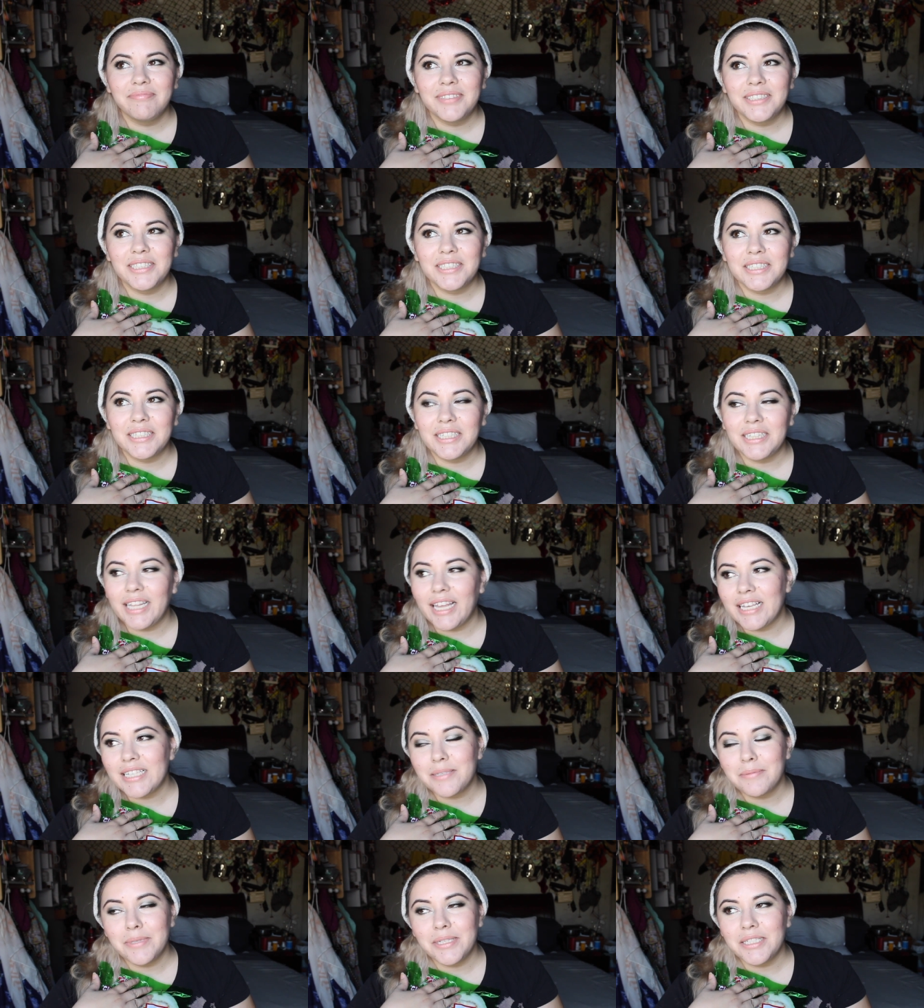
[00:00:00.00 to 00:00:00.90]
These are going to
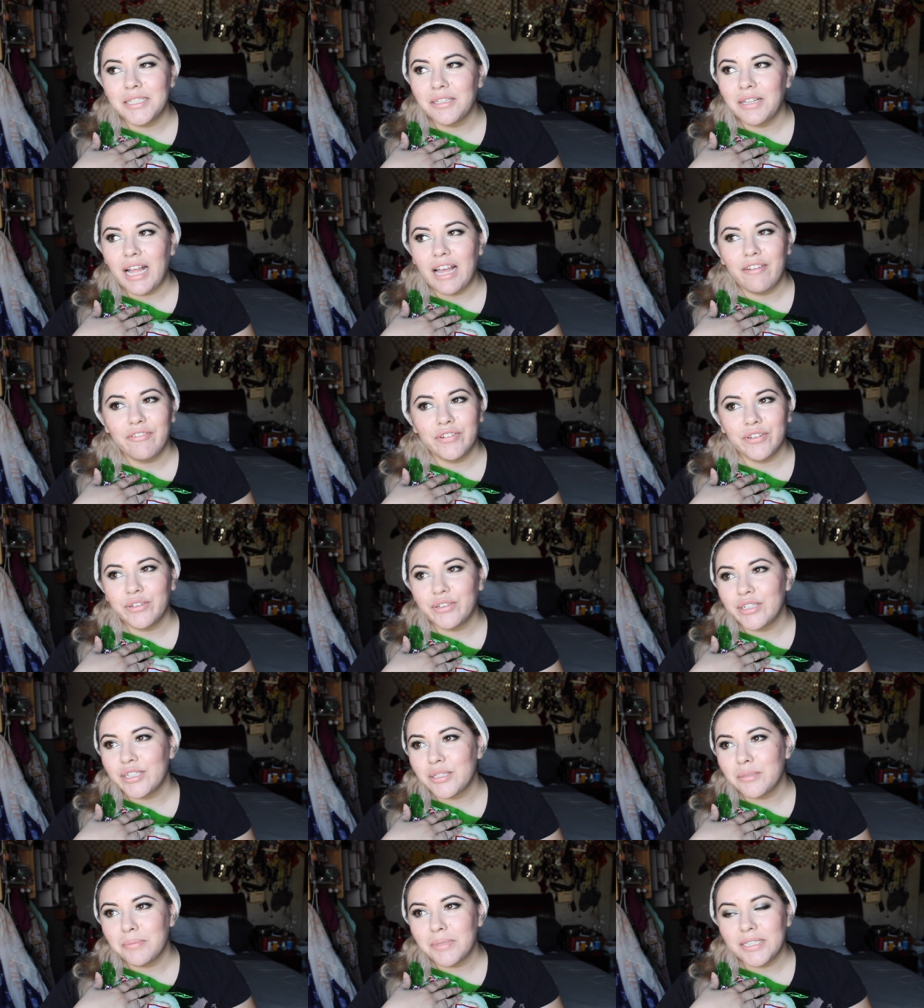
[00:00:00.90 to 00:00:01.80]
last me till after
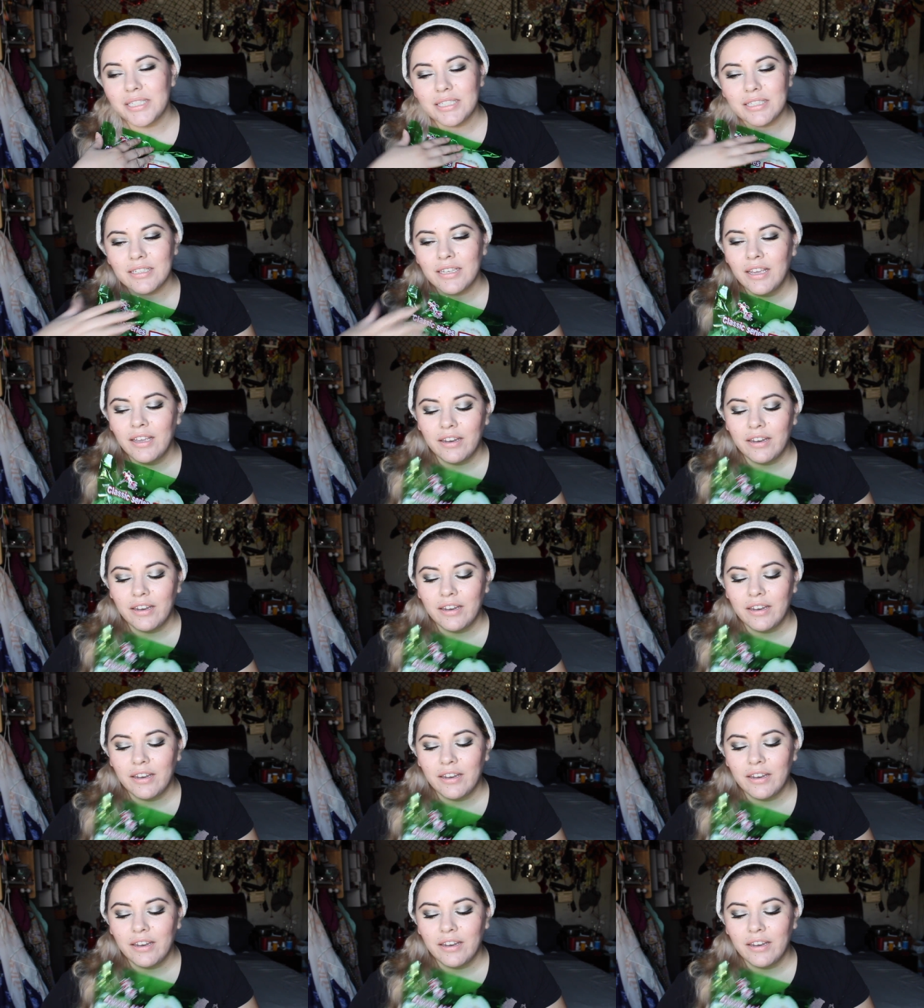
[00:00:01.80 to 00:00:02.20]
Christmas.